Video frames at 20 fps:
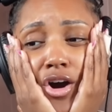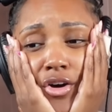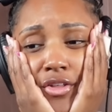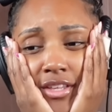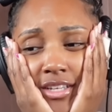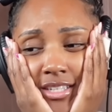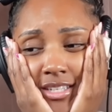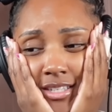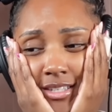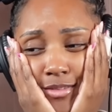
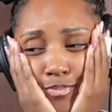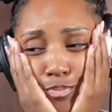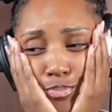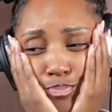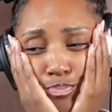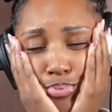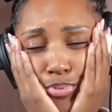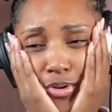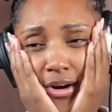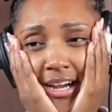this is
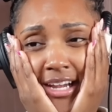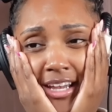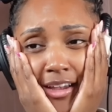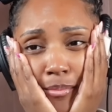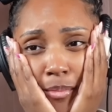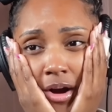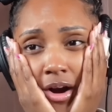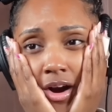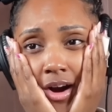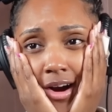breaking
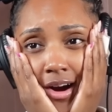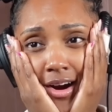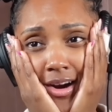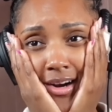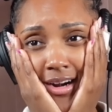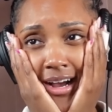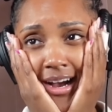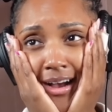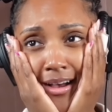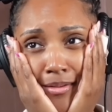my heart.
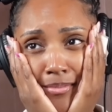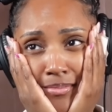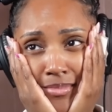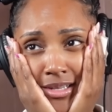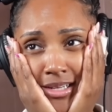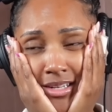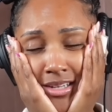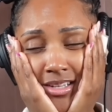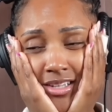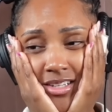I
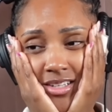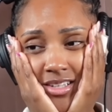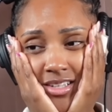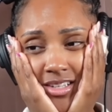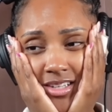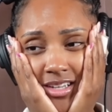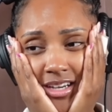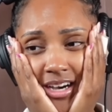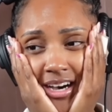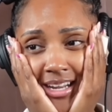mean, good
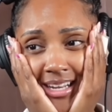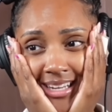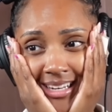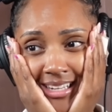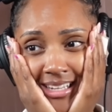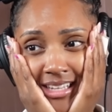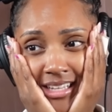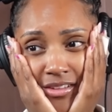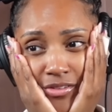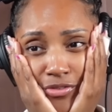God. And
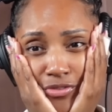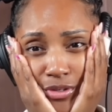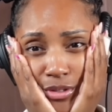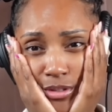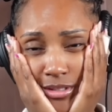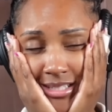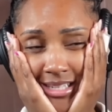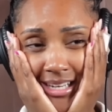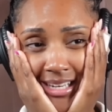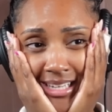he
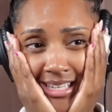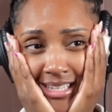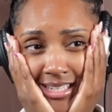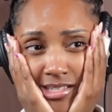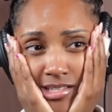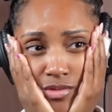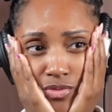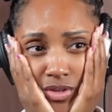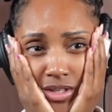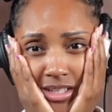feels like he's
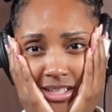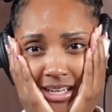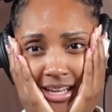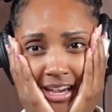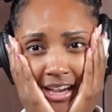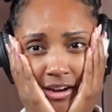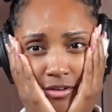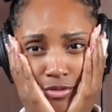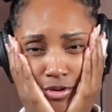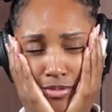feeling
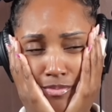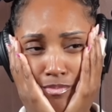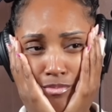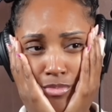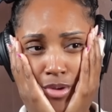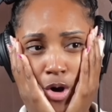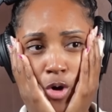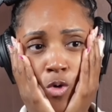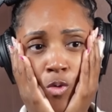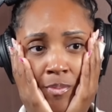every
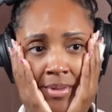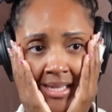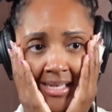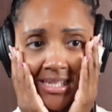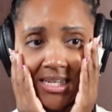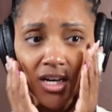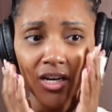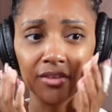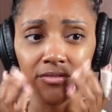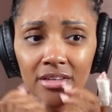moment
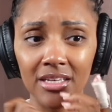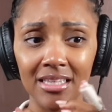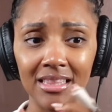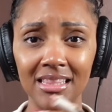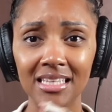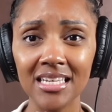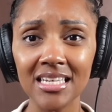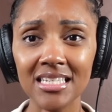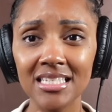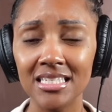of it.
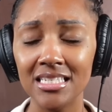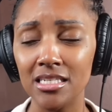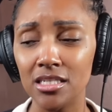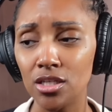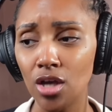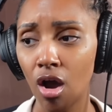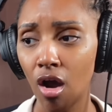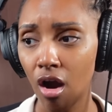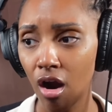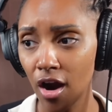This is
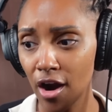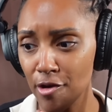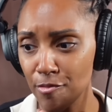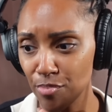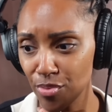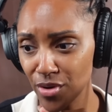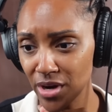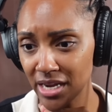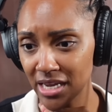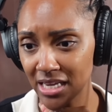
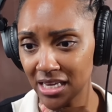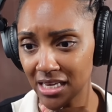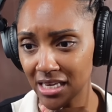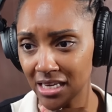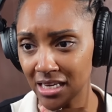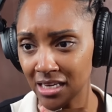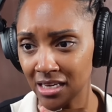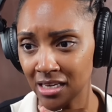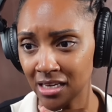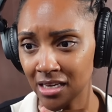
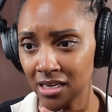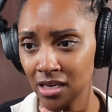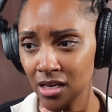heartbreaking.